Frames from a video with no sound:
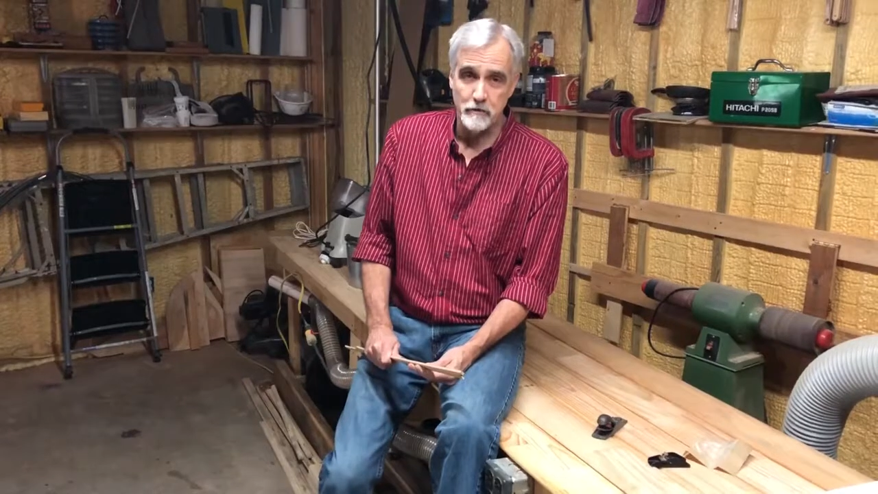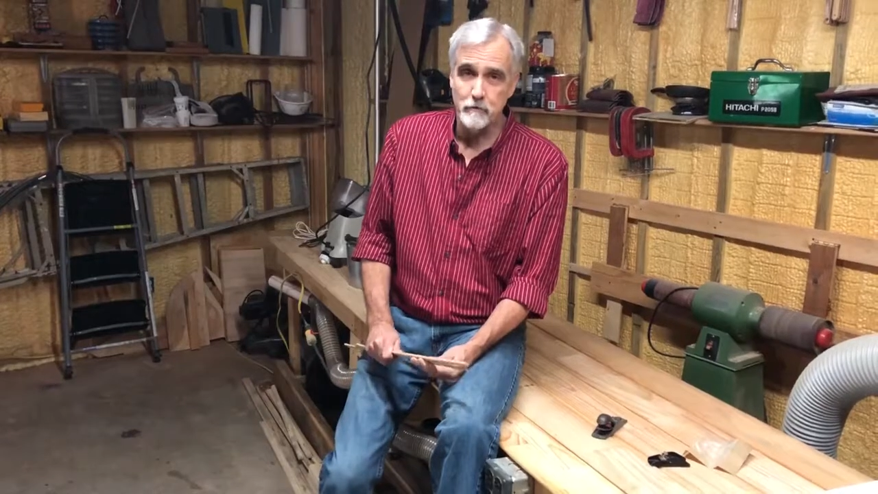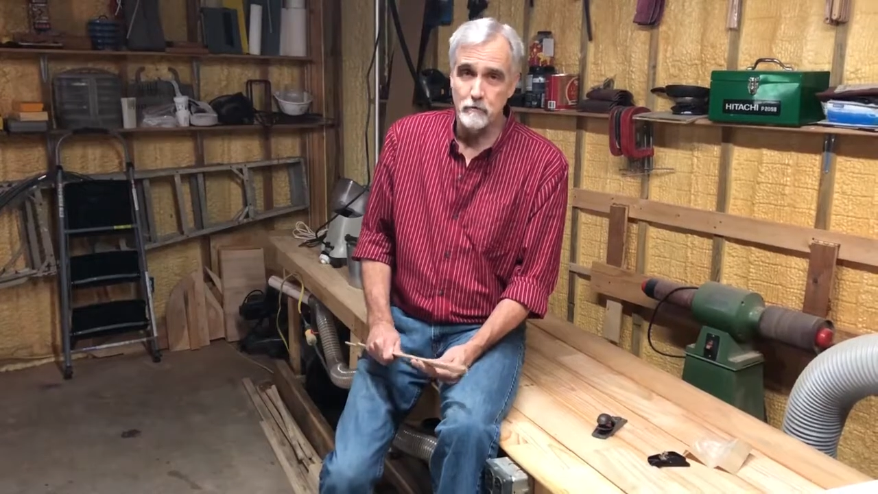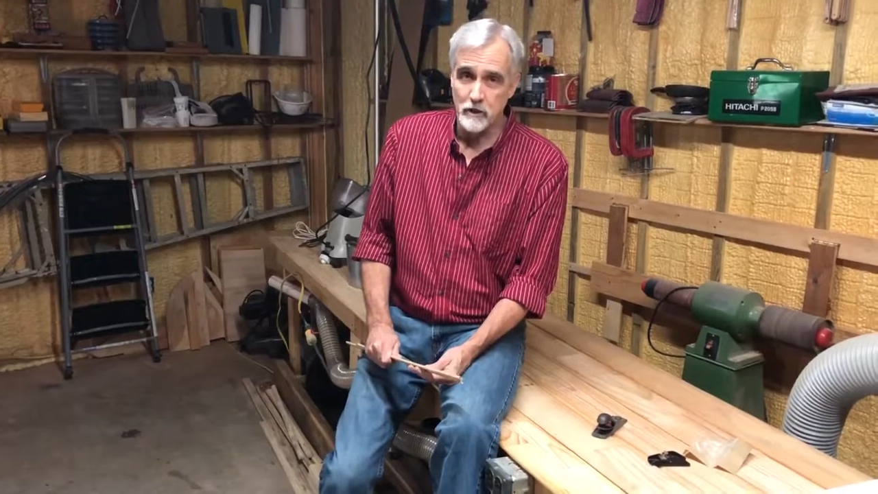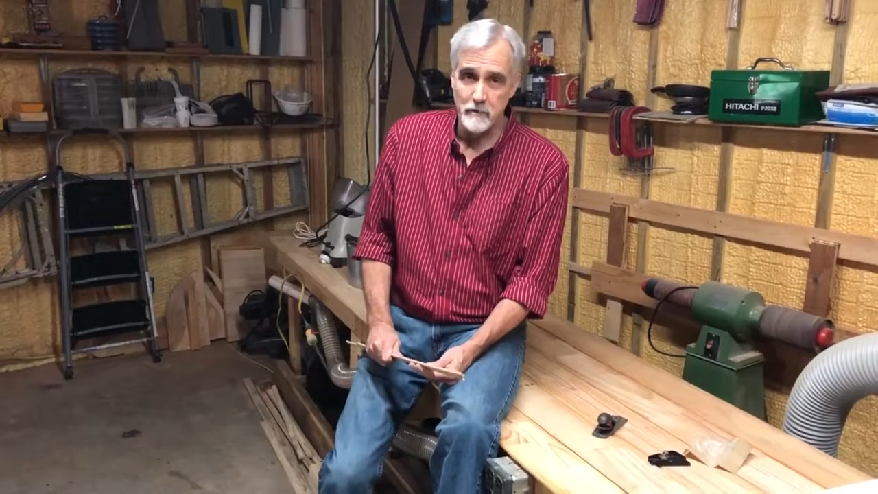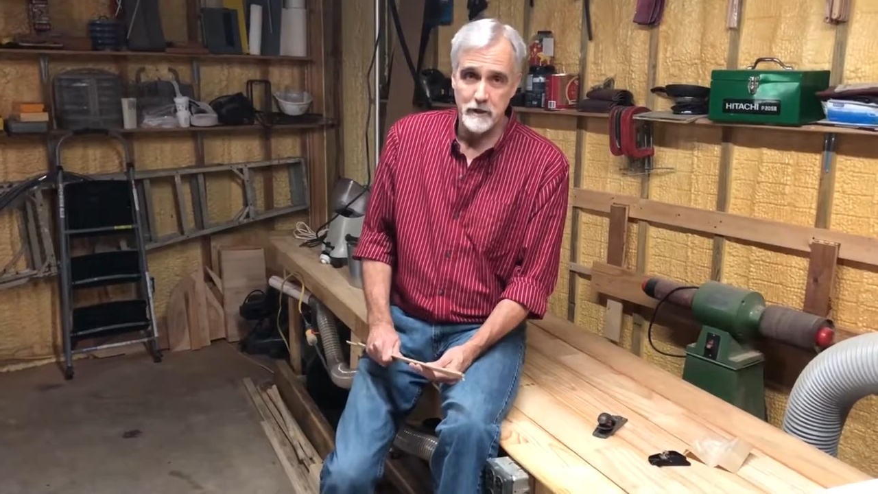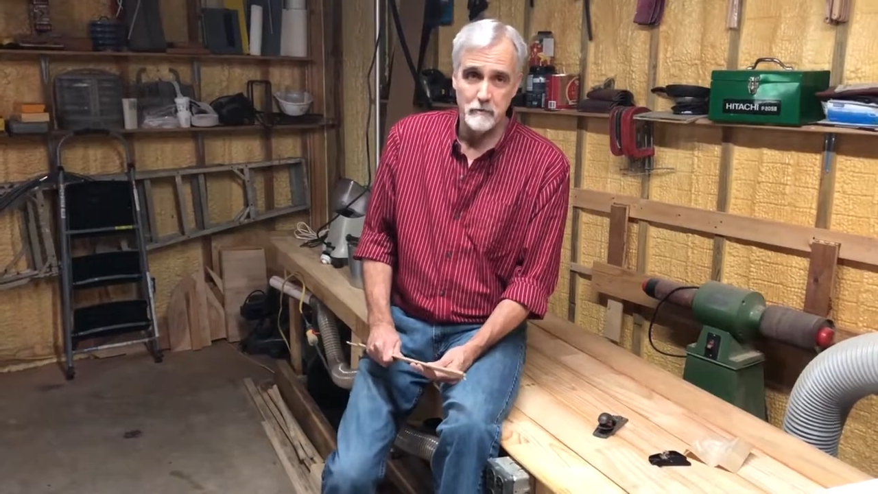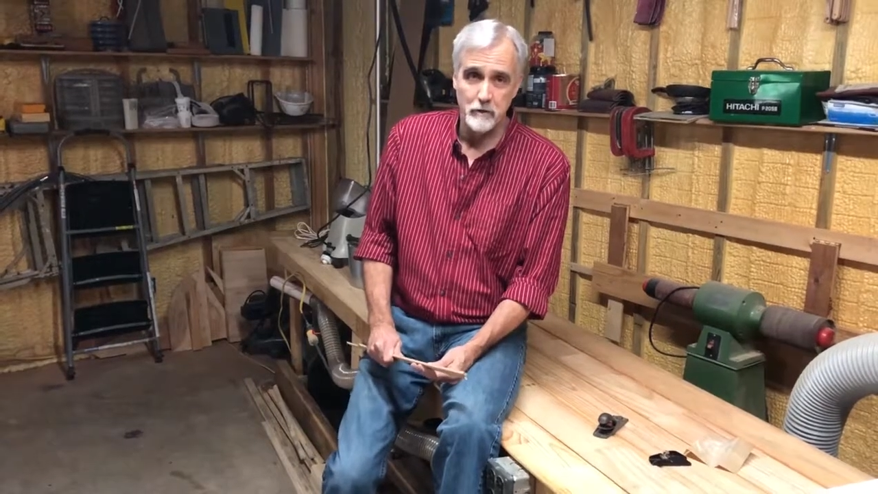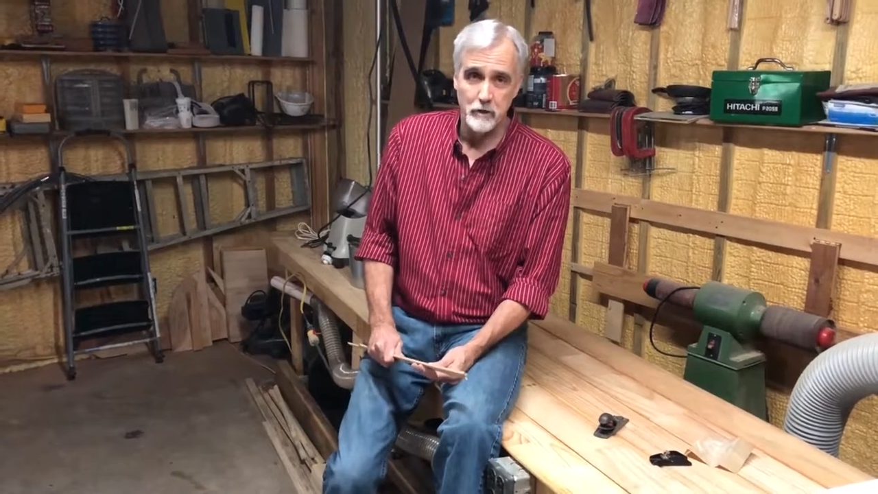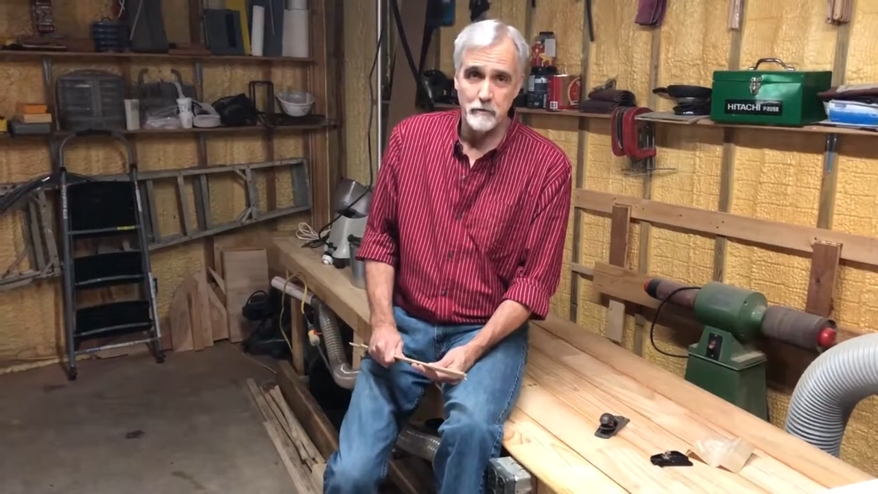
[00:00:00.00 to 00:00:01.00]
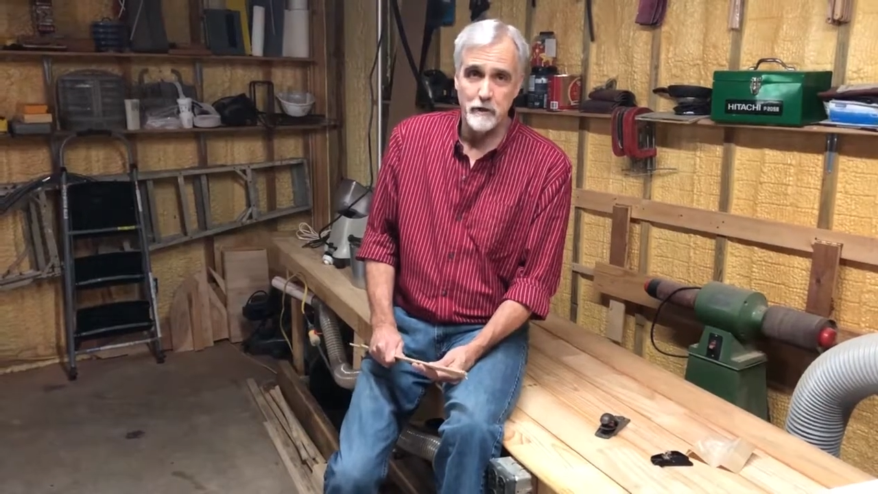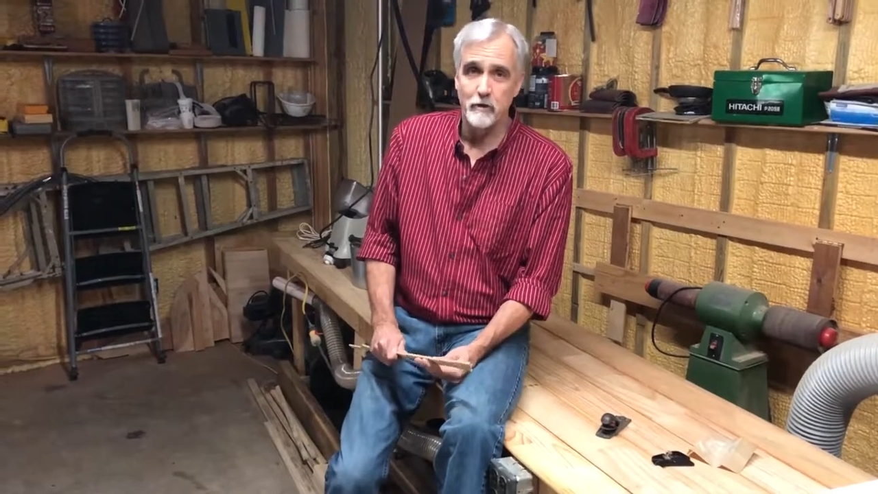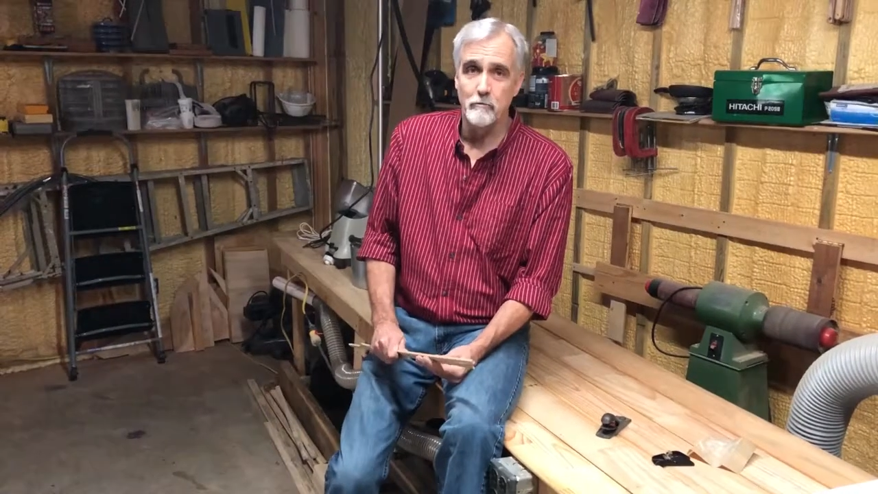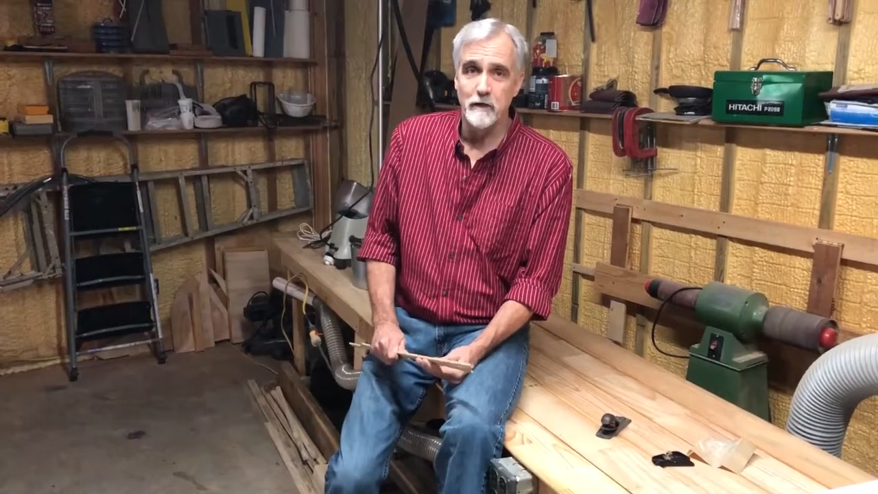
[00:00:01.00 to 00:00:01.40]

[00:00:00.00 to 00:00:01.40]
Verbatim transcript: If you want to make them a little bigger,